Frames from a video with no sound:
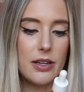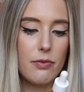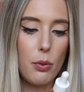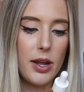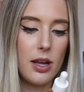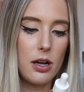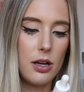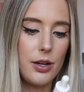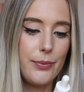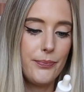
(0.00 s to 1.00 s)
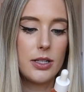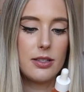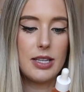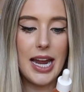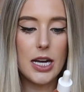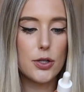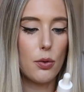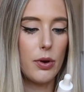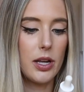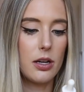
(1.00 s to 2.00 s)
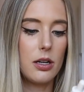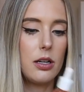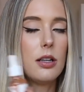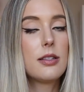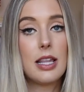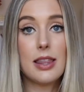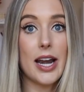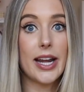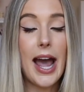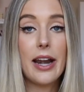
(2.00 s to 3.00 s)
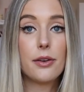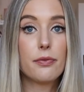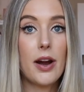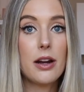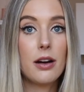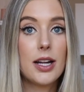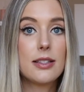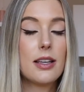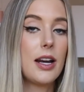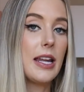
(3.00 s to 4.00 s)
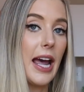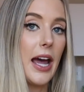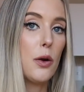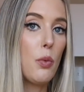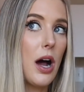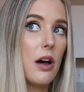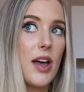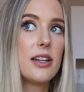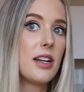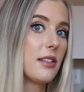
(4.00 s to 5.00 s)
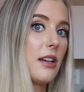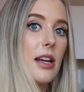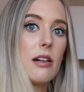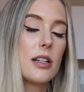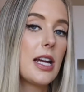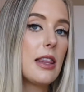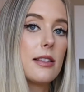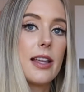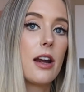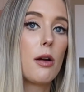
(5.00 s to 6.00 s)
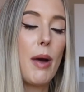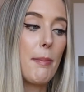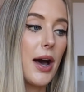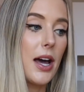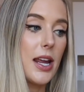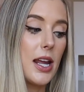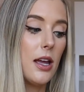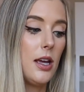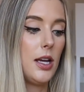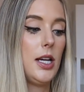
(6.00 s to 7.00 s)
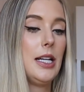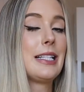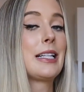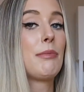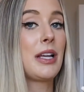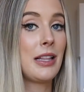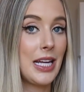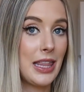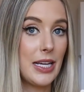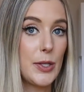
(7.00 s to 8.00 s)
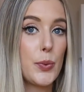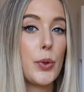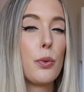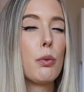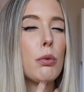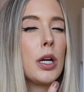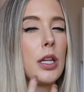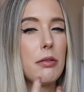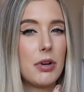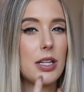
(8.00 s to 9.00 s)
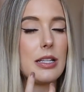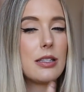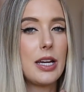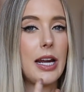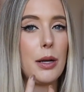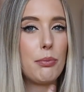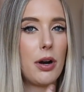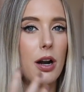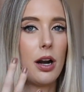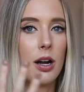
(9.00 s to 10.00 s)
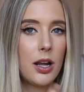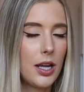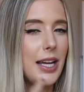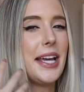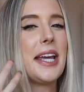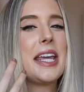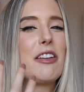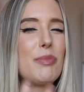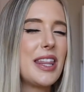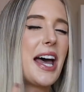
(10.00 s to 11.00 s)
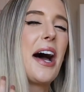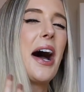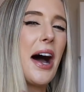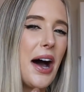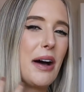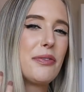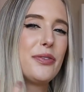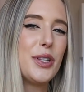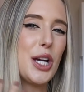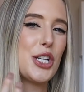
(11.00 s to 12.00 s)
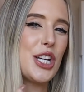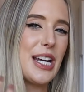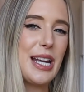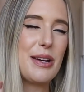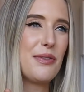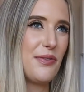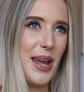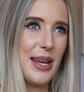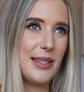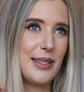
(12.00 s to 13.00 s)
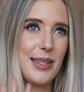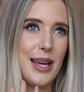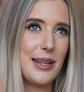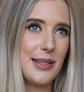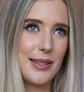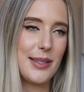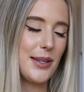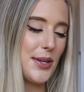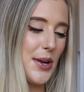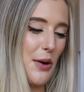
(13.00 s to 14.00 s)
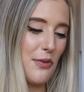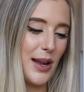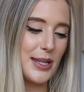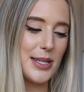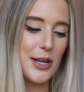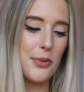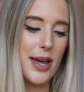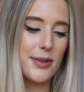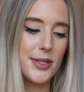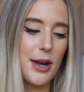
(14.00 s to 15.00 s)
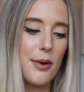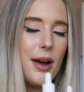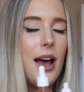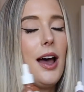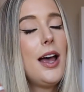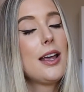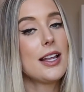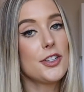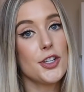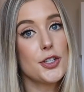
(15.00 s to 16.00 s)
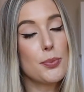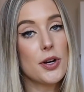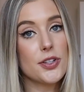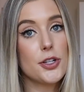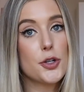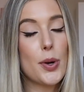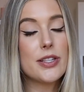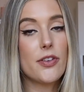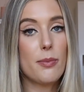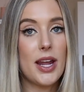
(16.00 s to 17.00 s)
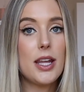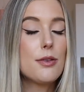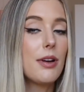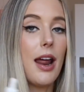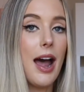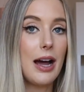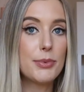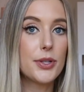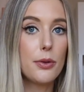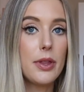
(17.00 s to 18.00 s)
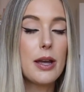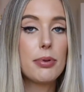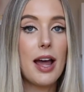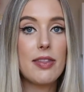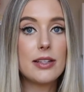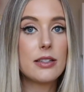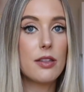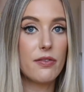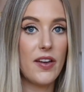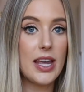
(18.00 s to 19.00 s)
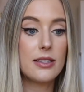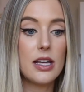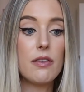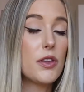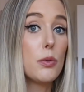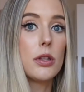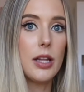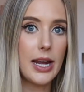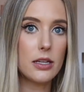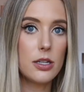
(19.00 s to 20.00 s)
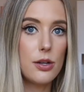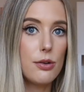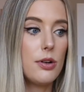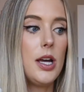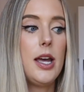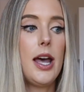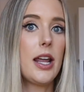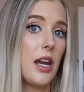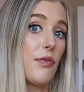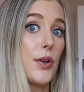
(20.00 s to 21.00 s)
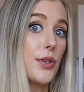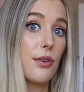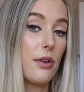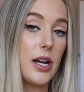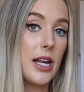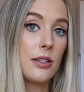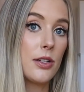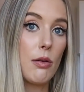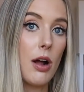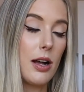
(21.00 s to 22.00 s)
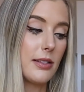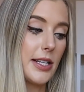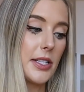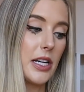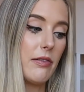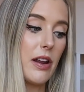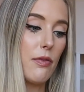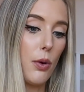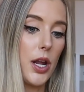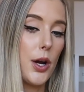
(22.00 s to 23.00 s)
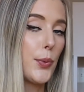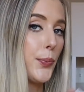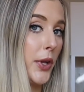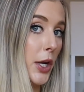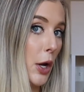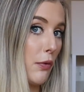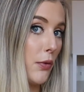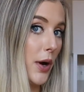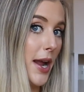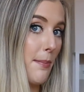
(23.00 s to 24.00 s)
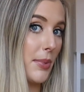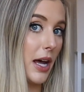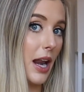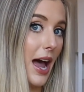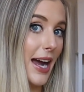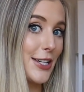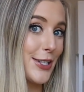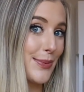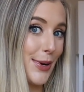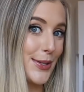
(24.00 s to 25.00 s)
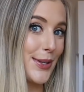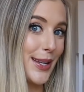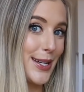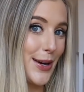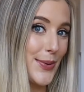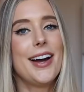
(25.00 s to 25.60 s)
leaf oil, sage oil, synthetic added fragrance. And again, while that doesn't irritate the skin on my body, something like this would really, really sting and burn and give me that hot, fleshy face that is no fun to deal with. So that's just a personal choice for me. You can absolutely apply these to the face if you would like to, and if those ingredients don't cause sensitivity for you. Go for it, but I just personally don't.